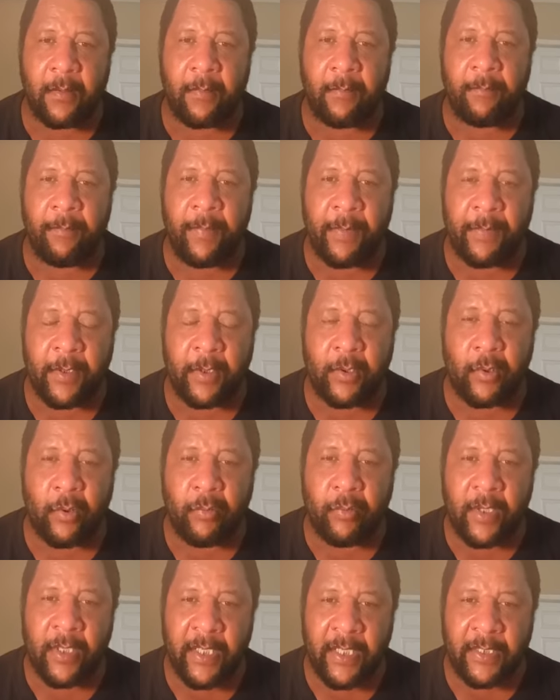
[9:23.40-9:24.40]
biblical
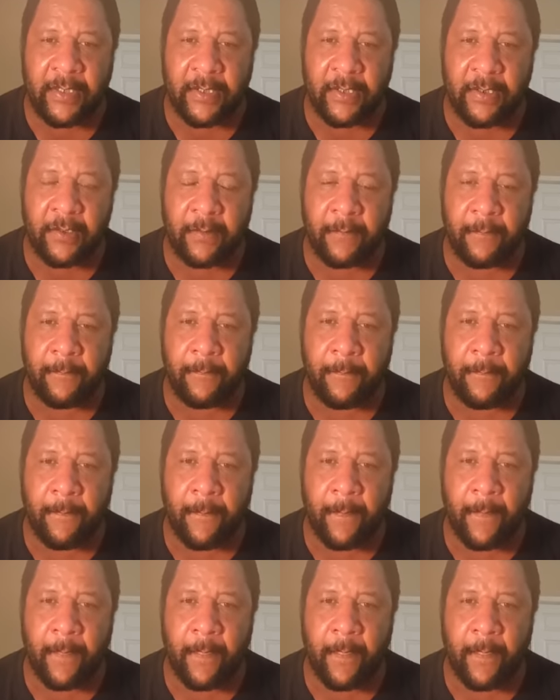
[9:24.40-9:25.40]
religion,
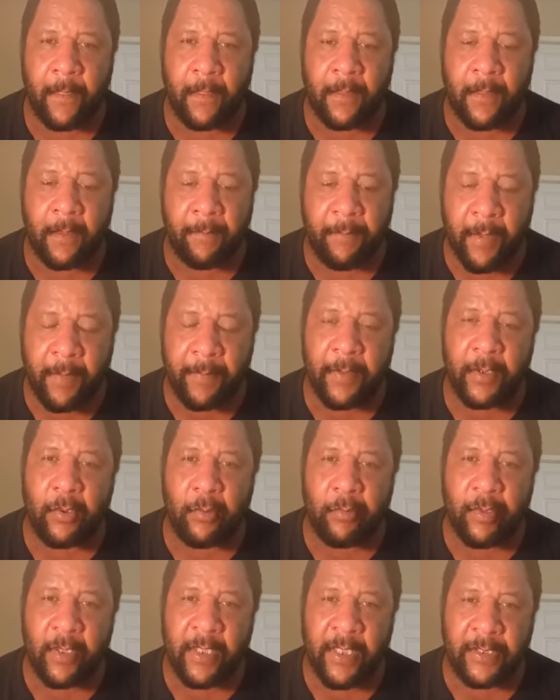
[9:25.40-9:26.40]
the biblical
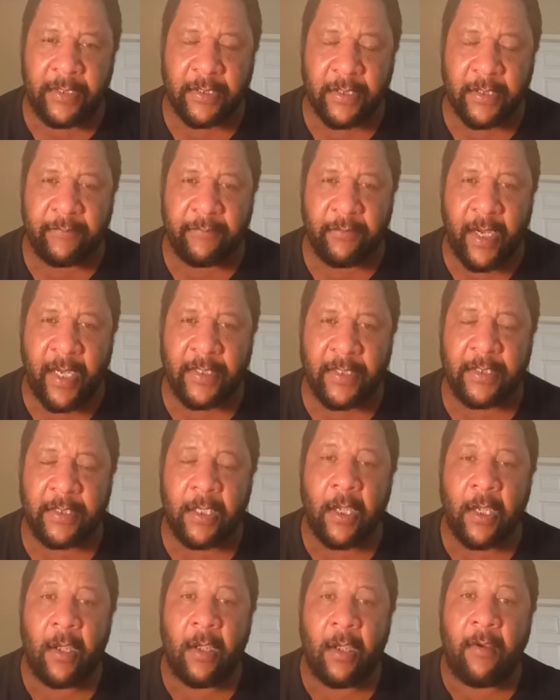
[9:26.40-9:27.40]
religion of Christ
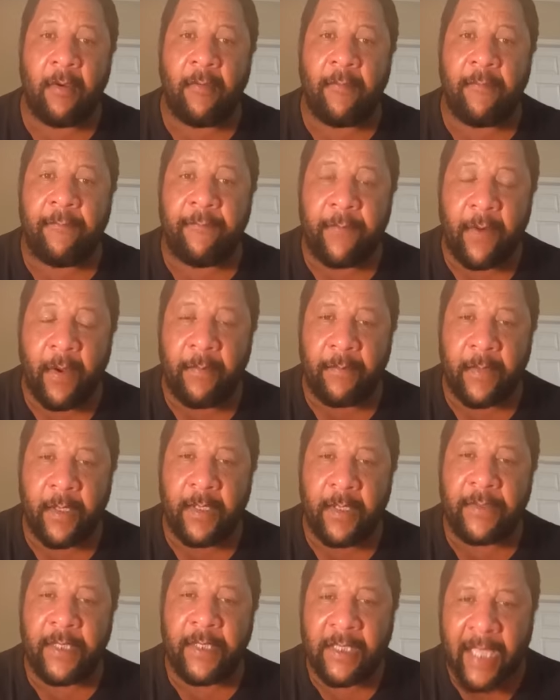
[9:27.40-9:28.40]
from
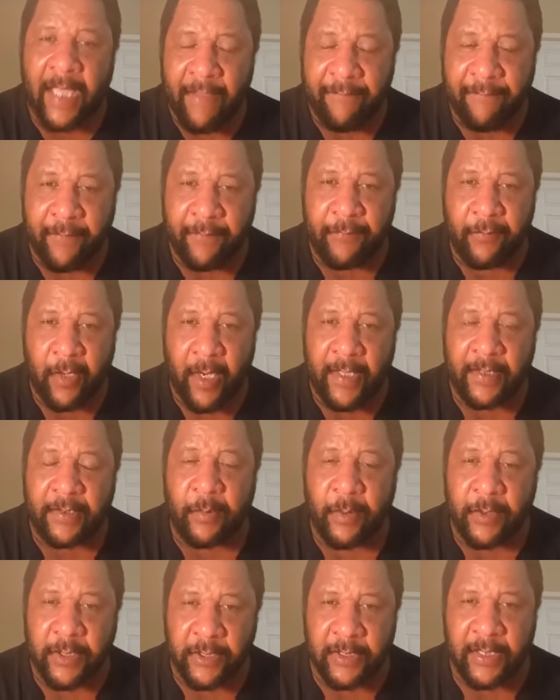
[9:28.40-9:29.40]
the life of Christ,
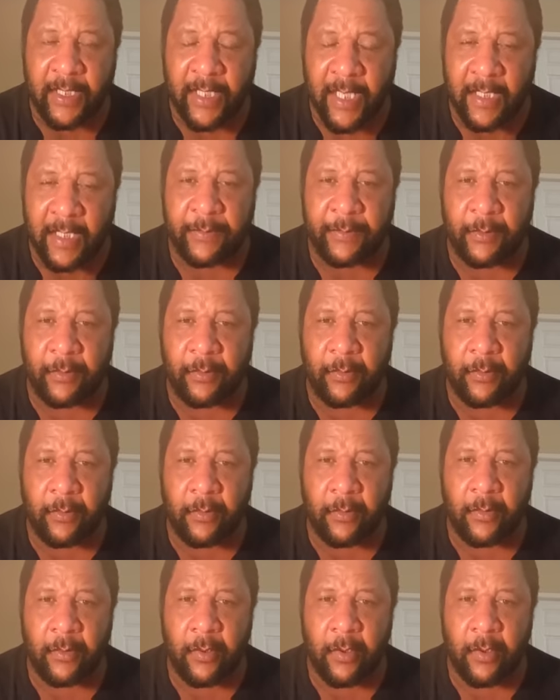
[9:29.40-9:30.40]
which is the gospel.
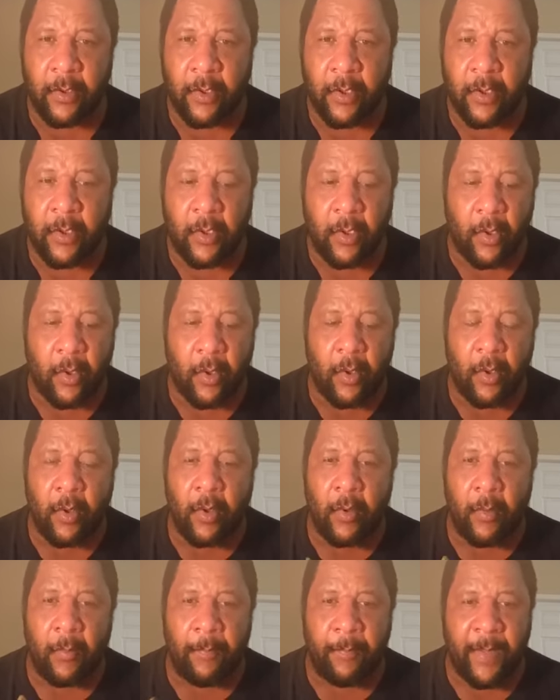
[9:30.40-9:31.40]

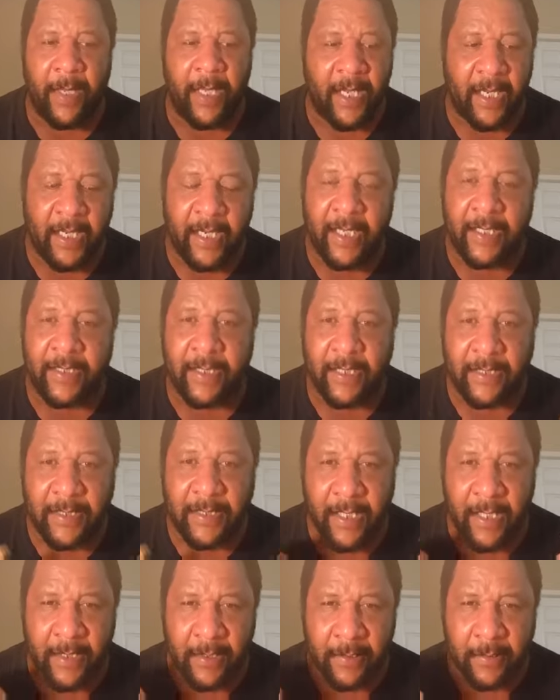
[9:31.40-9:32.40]
Being in the,
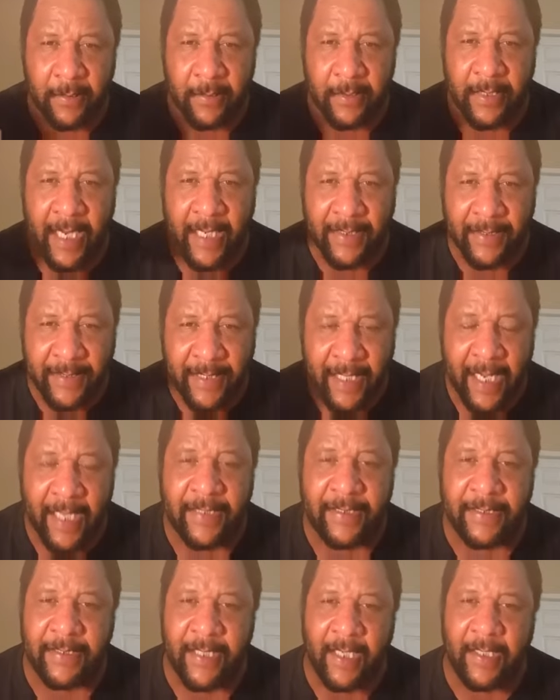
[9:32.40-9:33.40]
in that dead
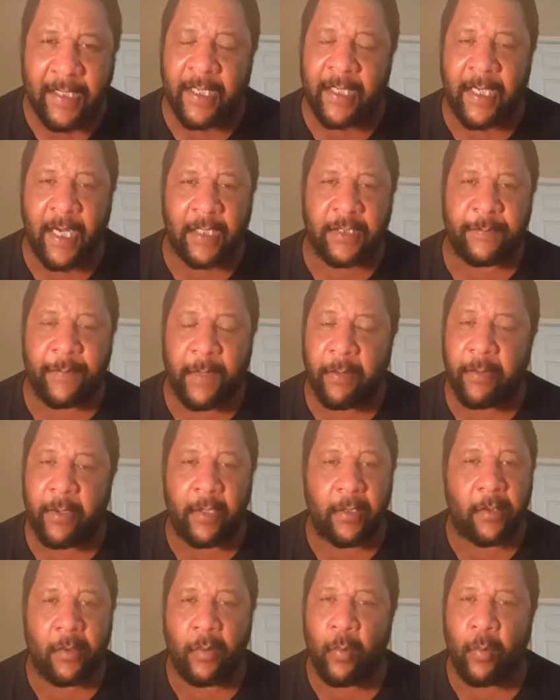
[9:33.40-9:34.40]
state in our
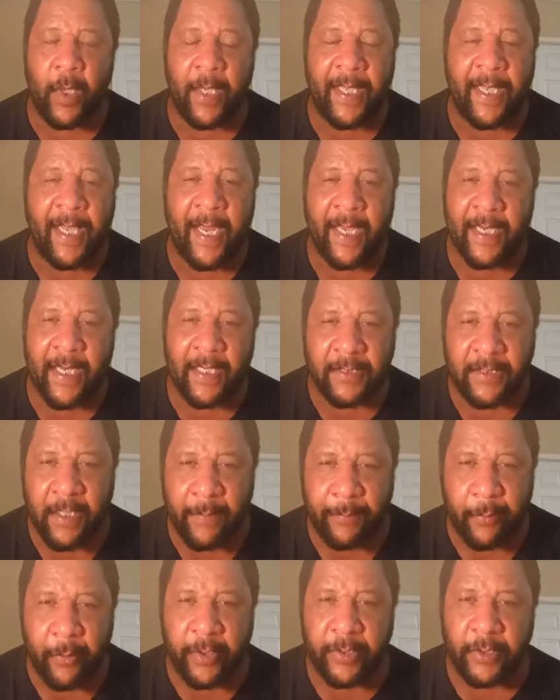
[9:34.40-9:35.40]
spirit, we cannot
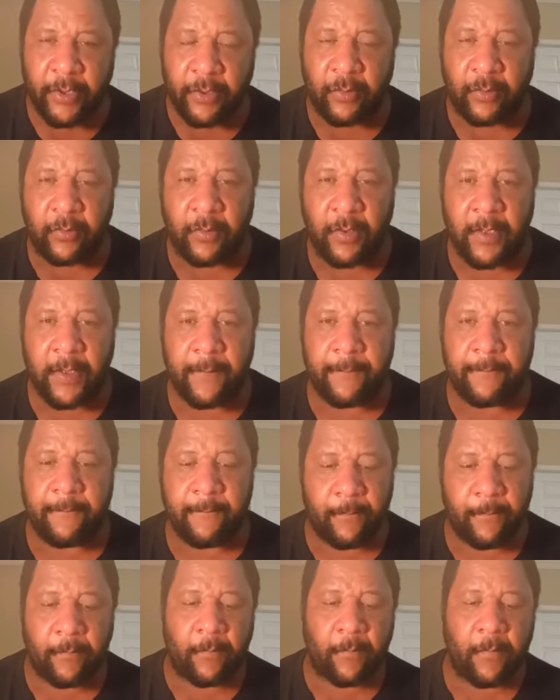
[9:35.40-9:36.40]
separate the two.
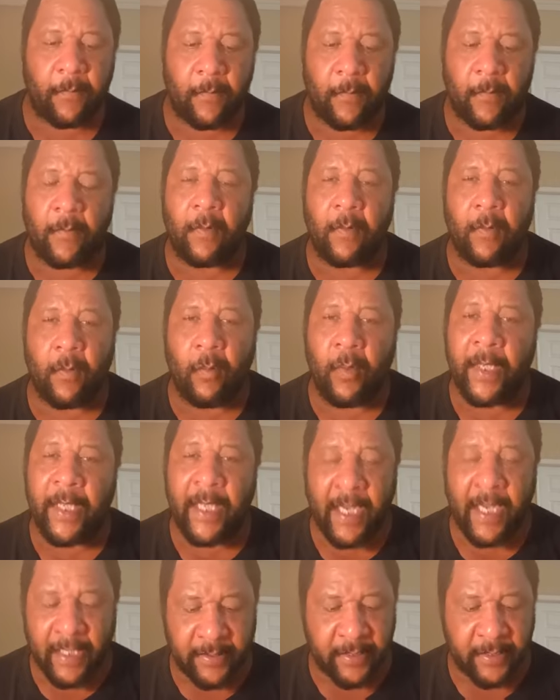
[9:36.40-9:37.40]
We
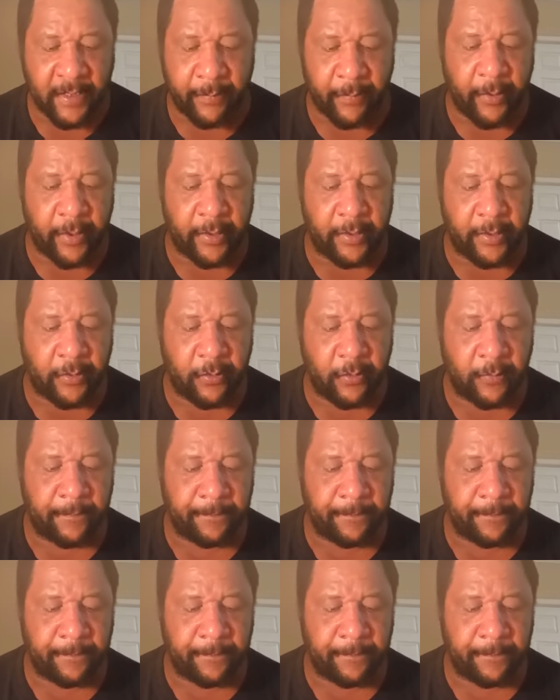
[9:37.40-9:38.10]
cannot separate the two.